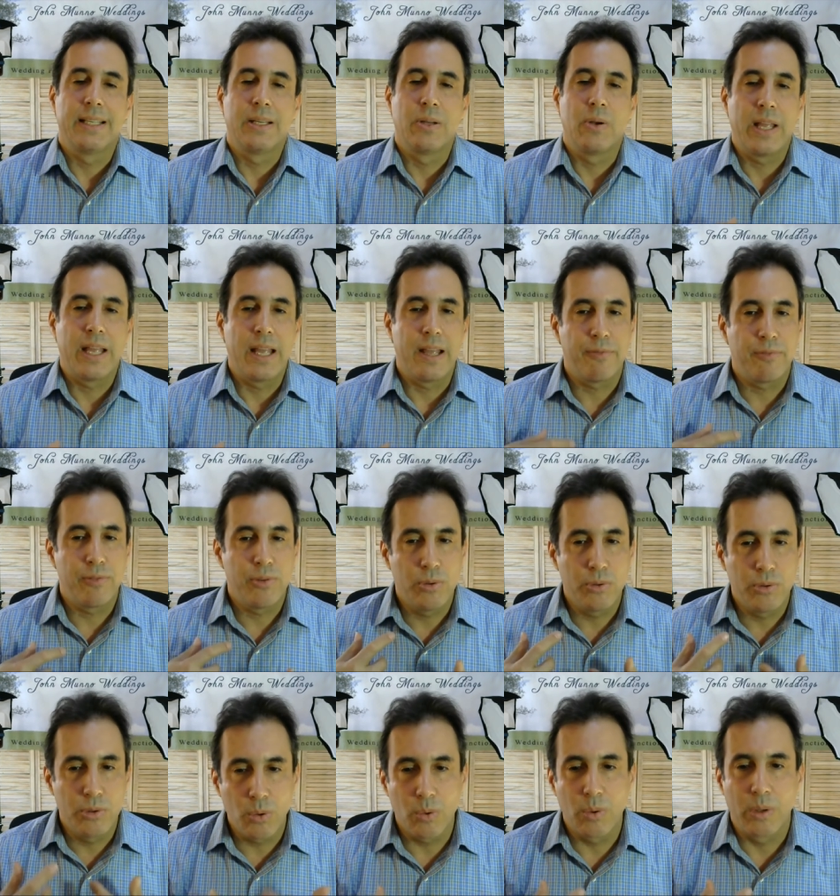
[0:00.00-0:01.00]
if you
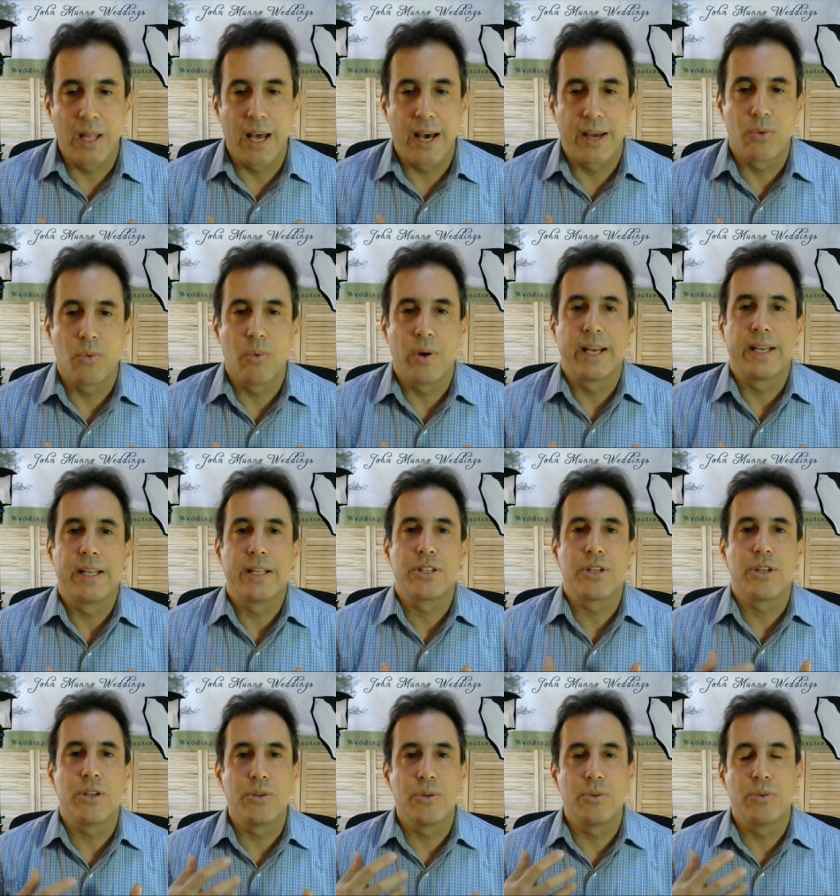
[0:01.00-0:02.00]
do a lot of weddings,
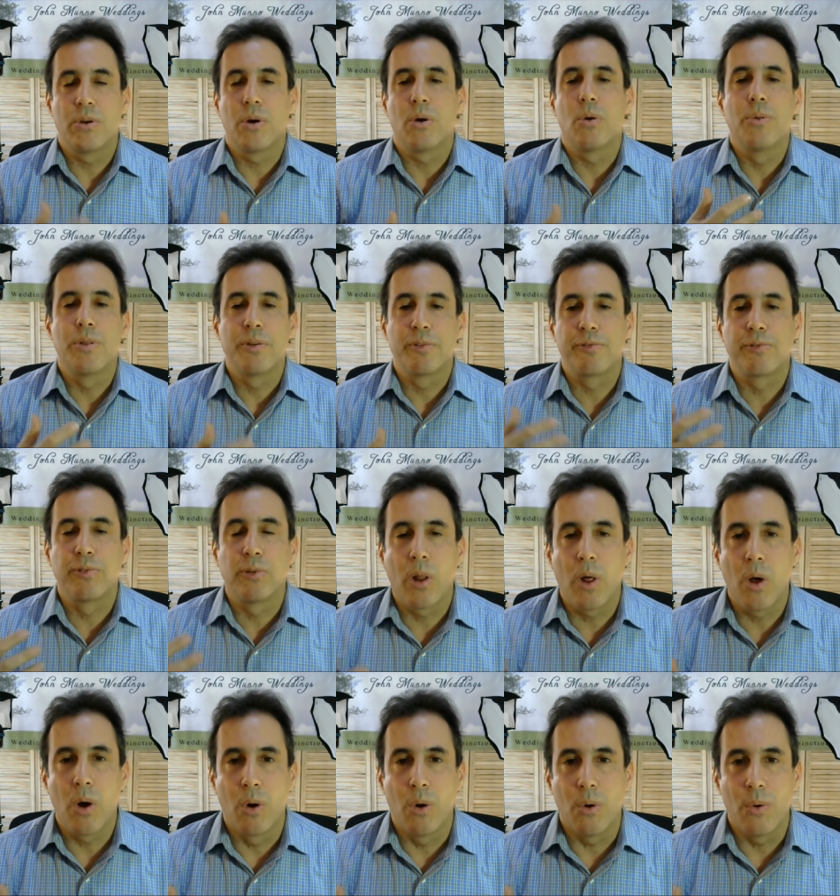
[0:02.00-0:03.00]
you know the
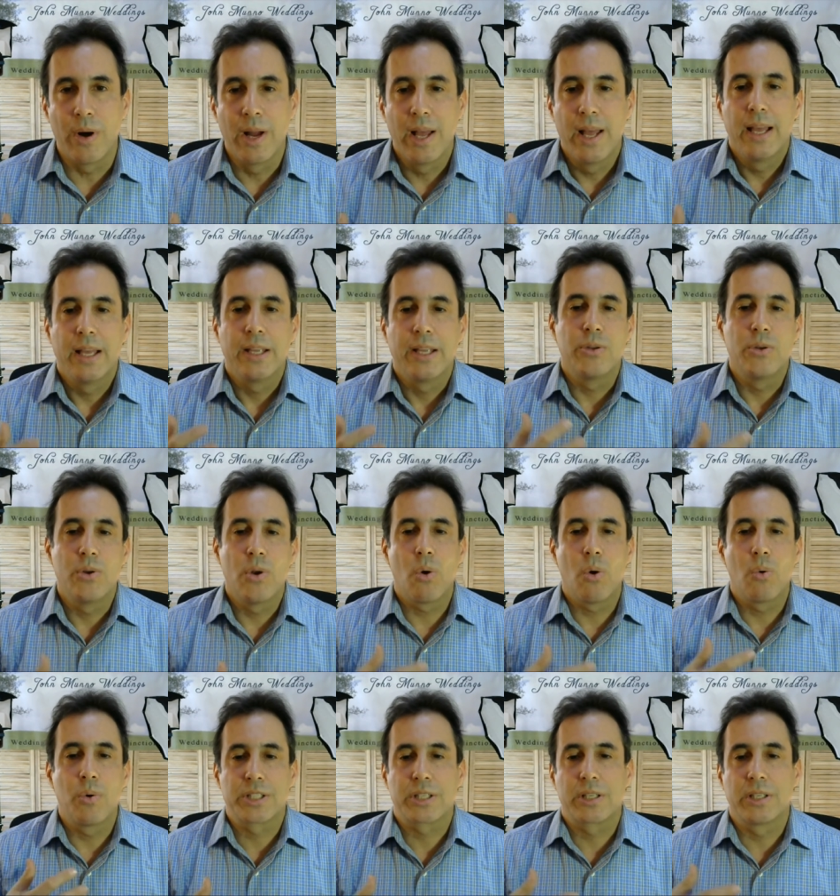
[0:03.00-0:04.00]
flow, you know
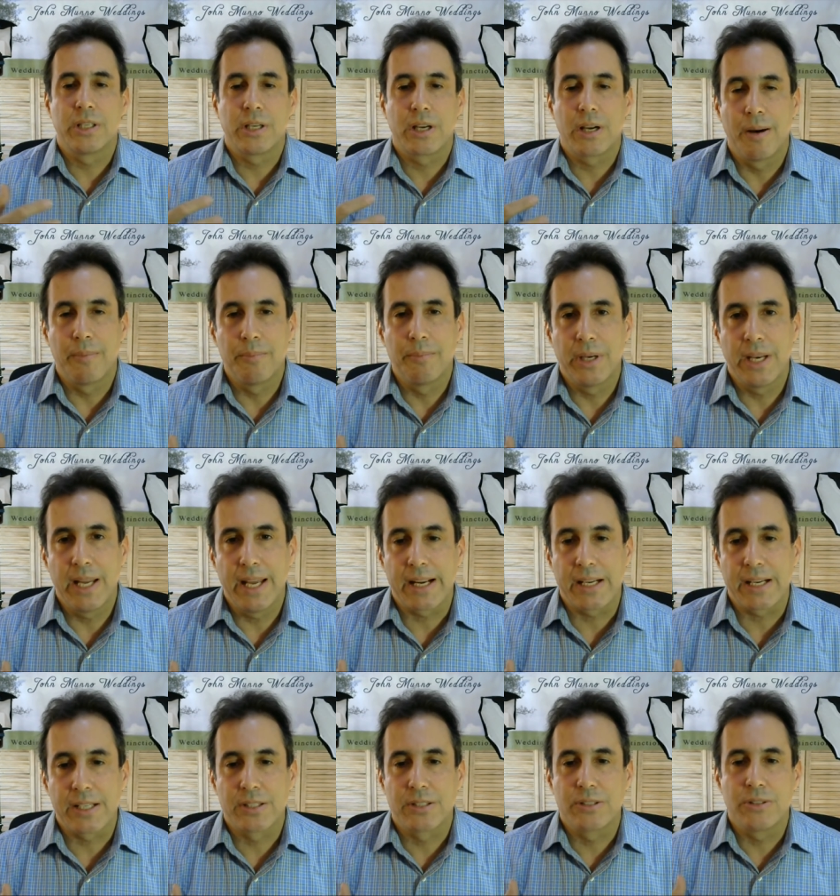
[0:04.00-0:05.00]
what's going to come
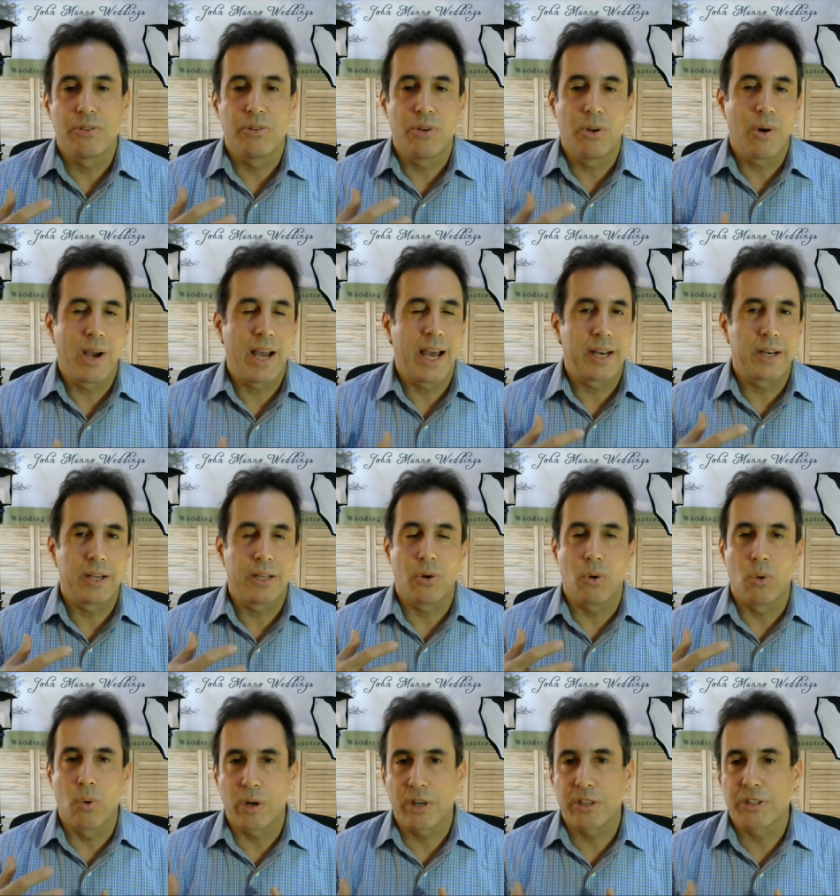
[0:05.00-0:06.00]
next, you know how to
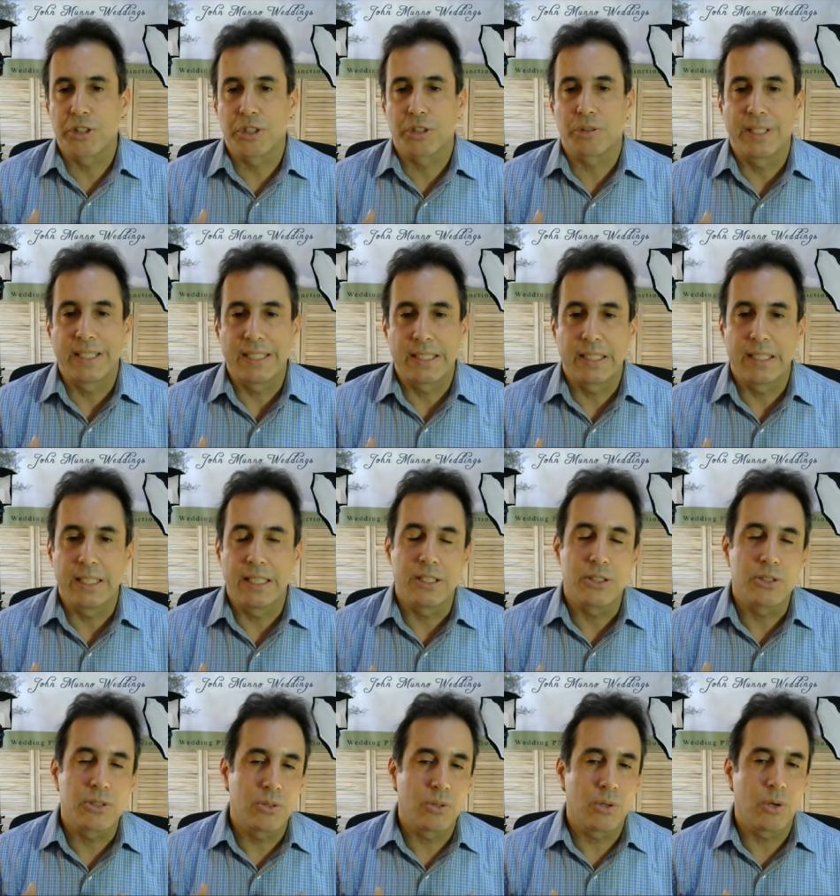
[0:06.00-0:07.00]
orchestrate
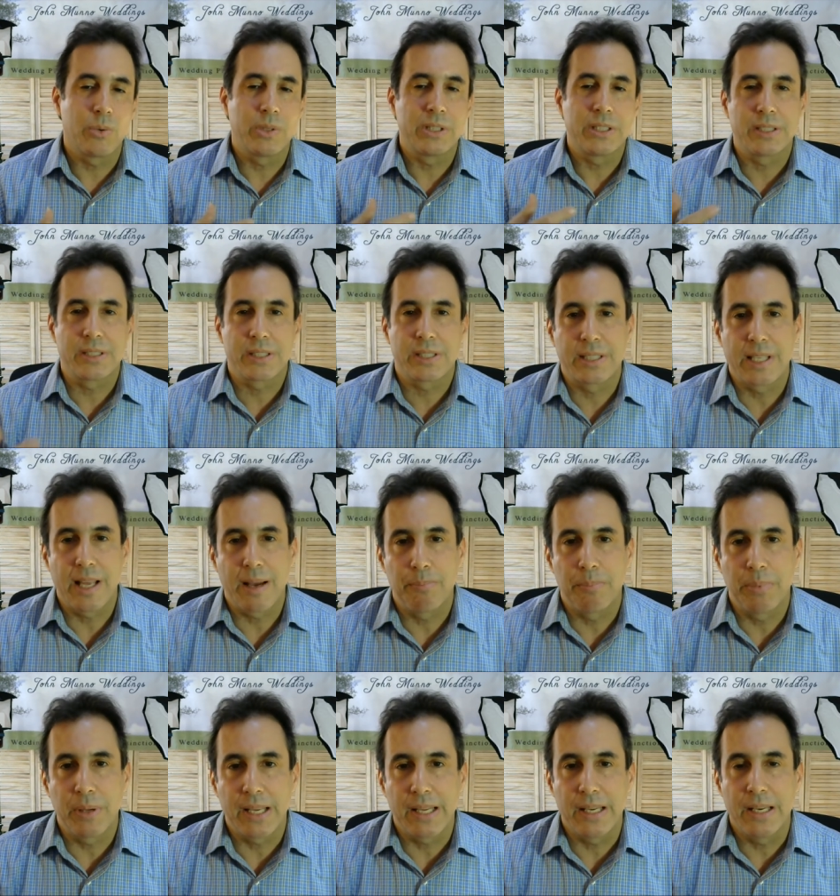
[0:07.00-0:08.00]
things, you know when to step
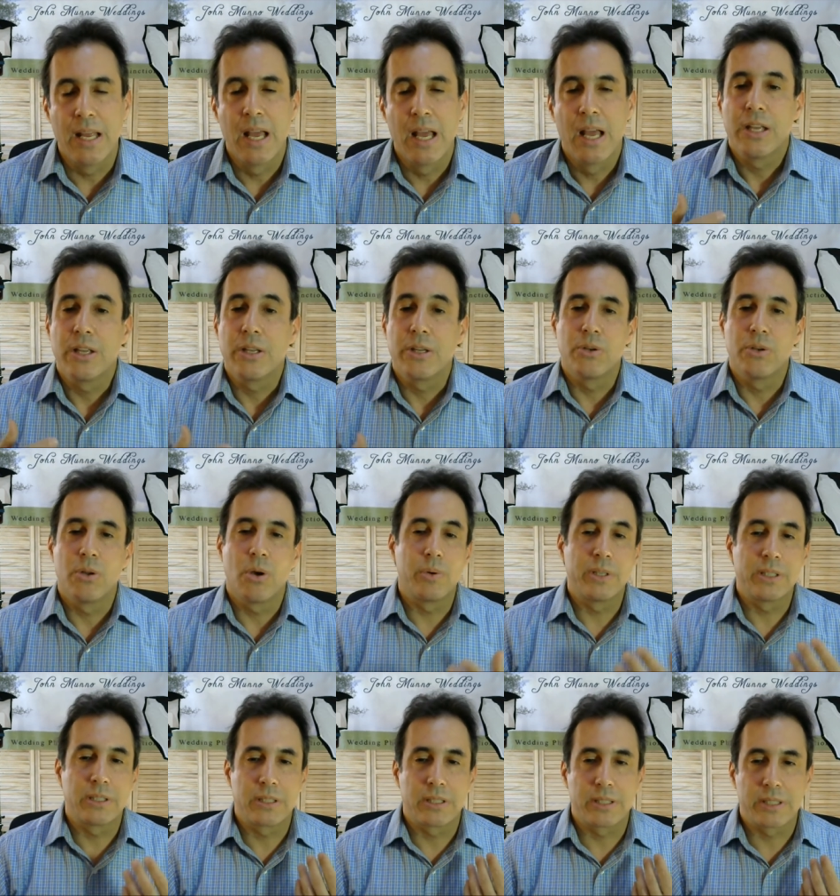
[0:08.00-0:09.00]
in, you know
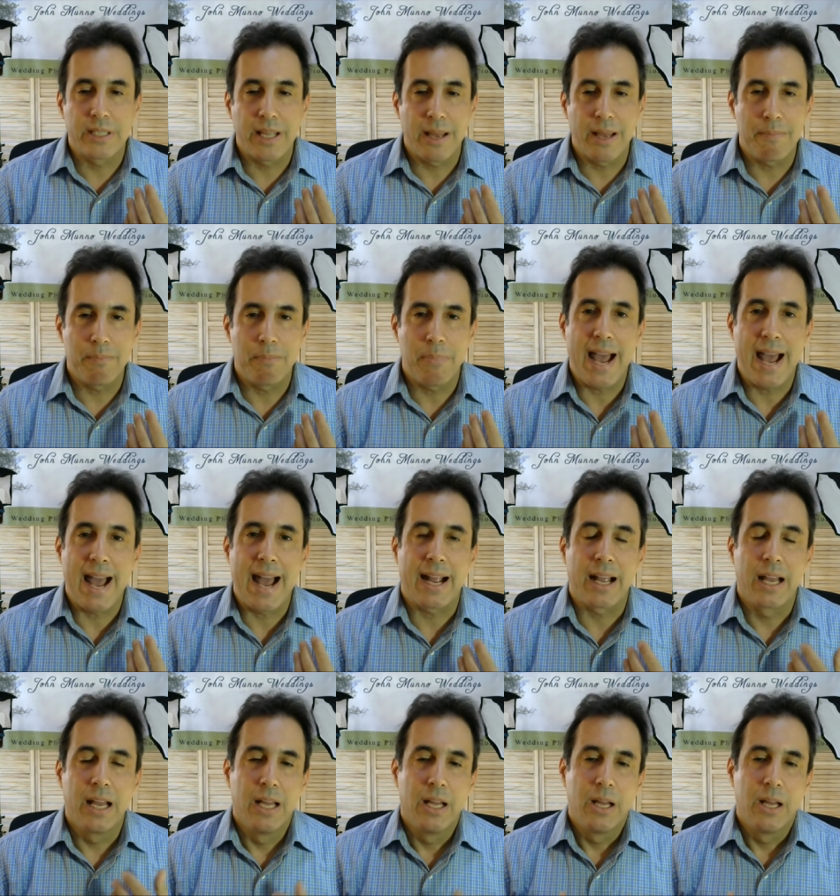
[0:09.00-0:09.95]
when to step back.